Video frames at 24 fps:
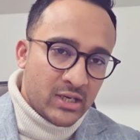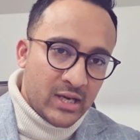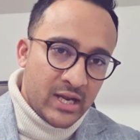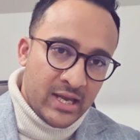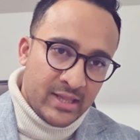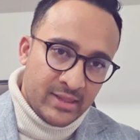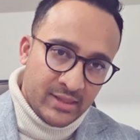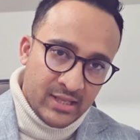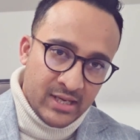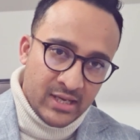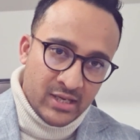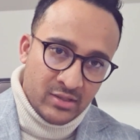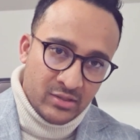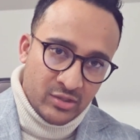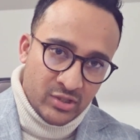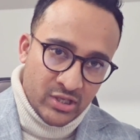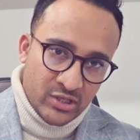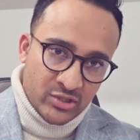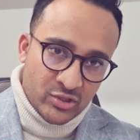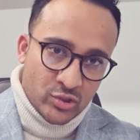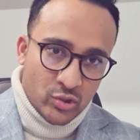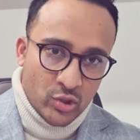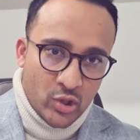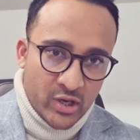and then
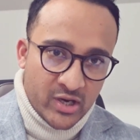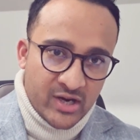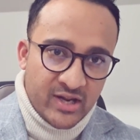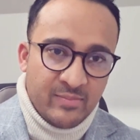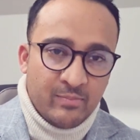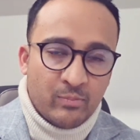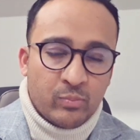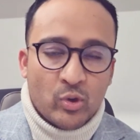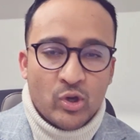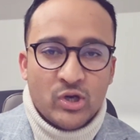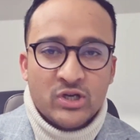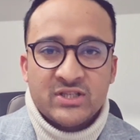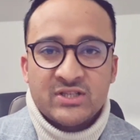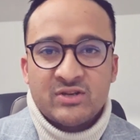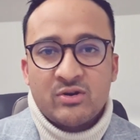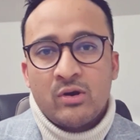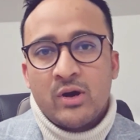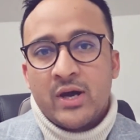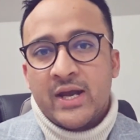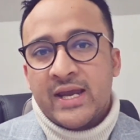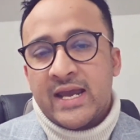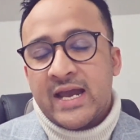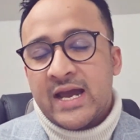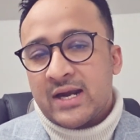there's a lot of employers
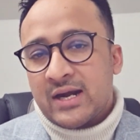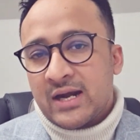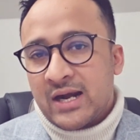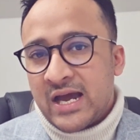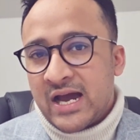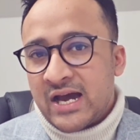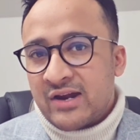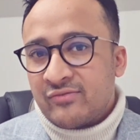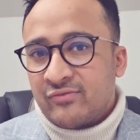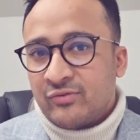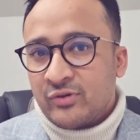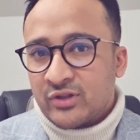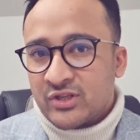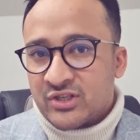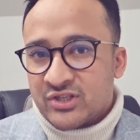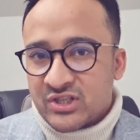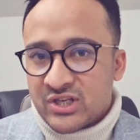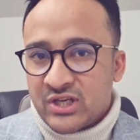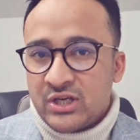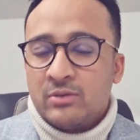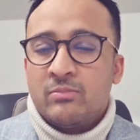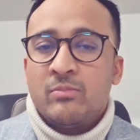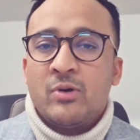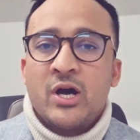crying out loud for the
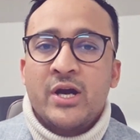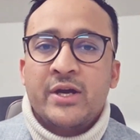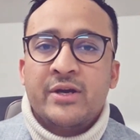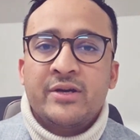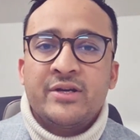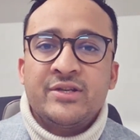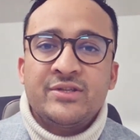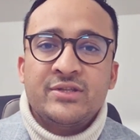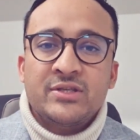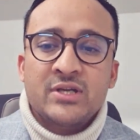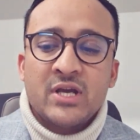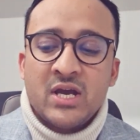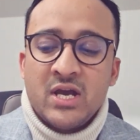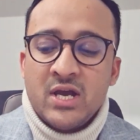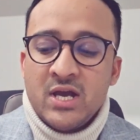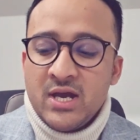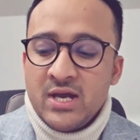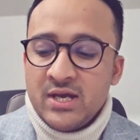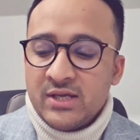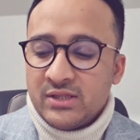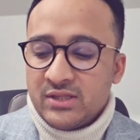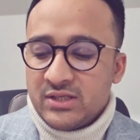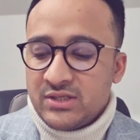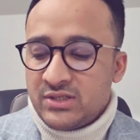skilled migrants.
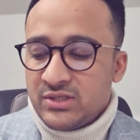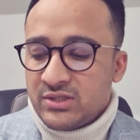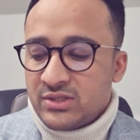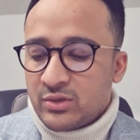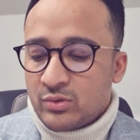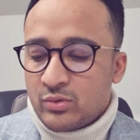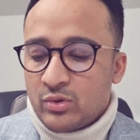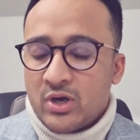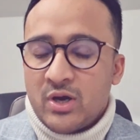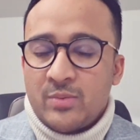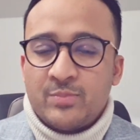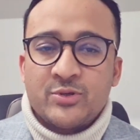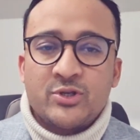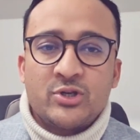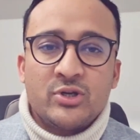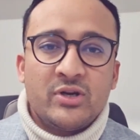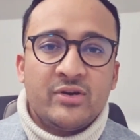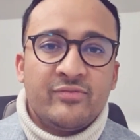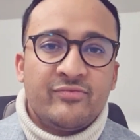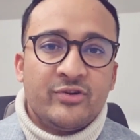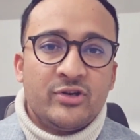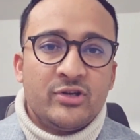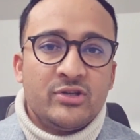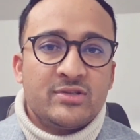This is a good
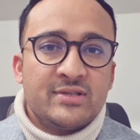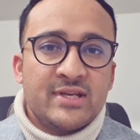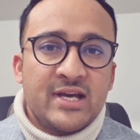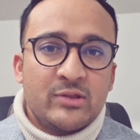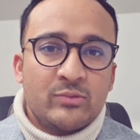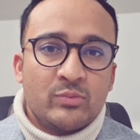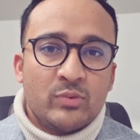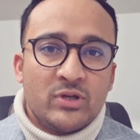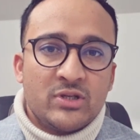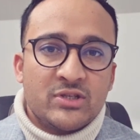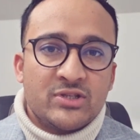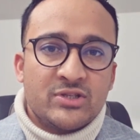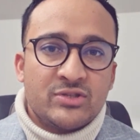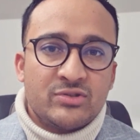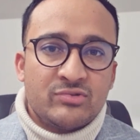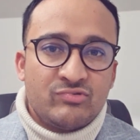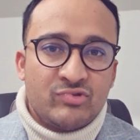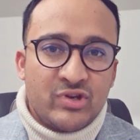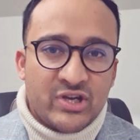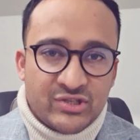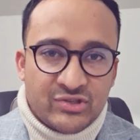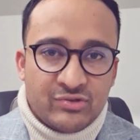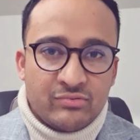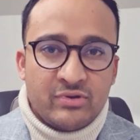opportunity for New South Wales
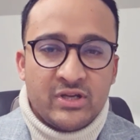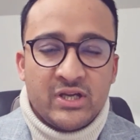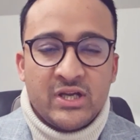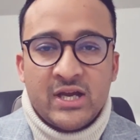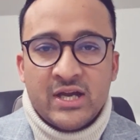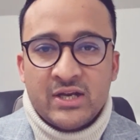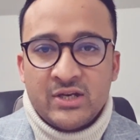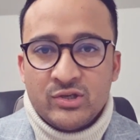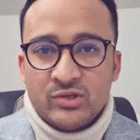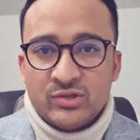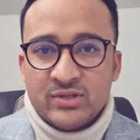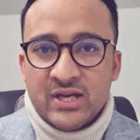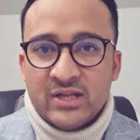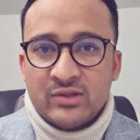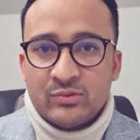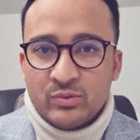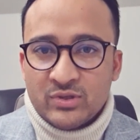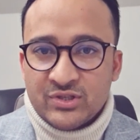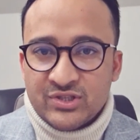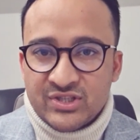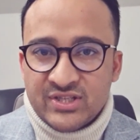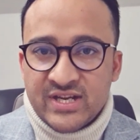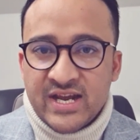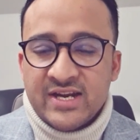Treasury and New South
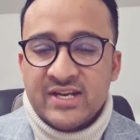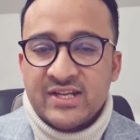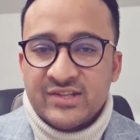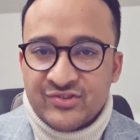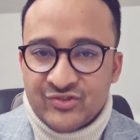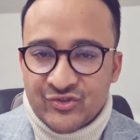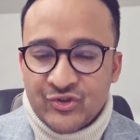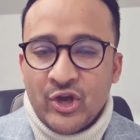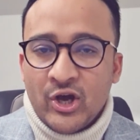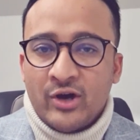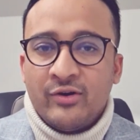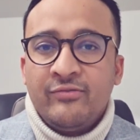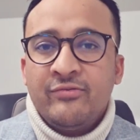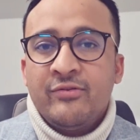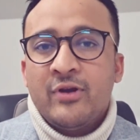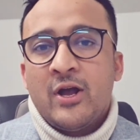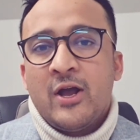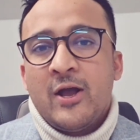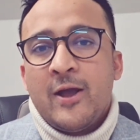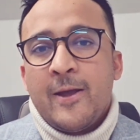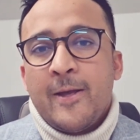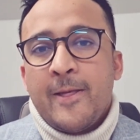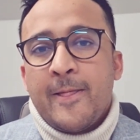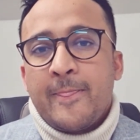Wales State itself
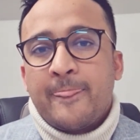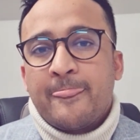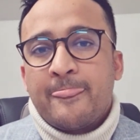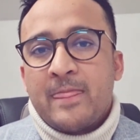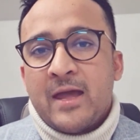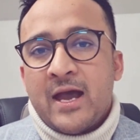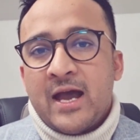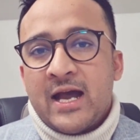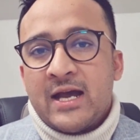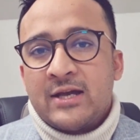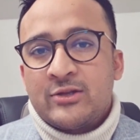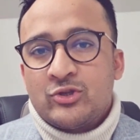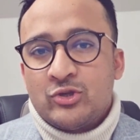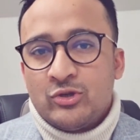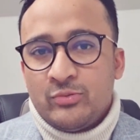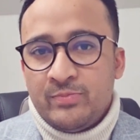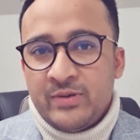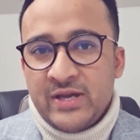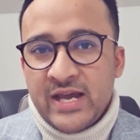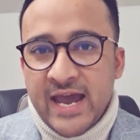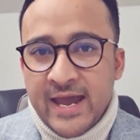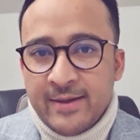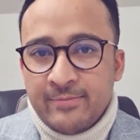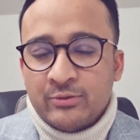to
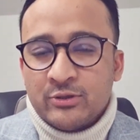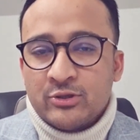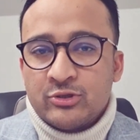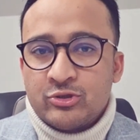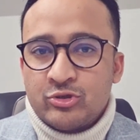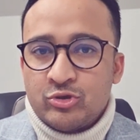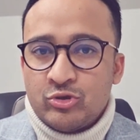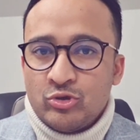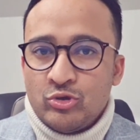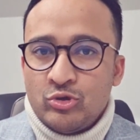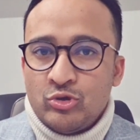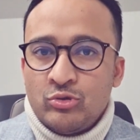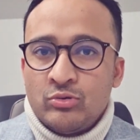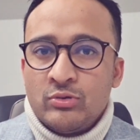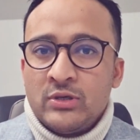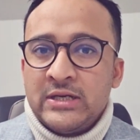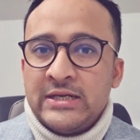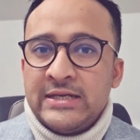be able to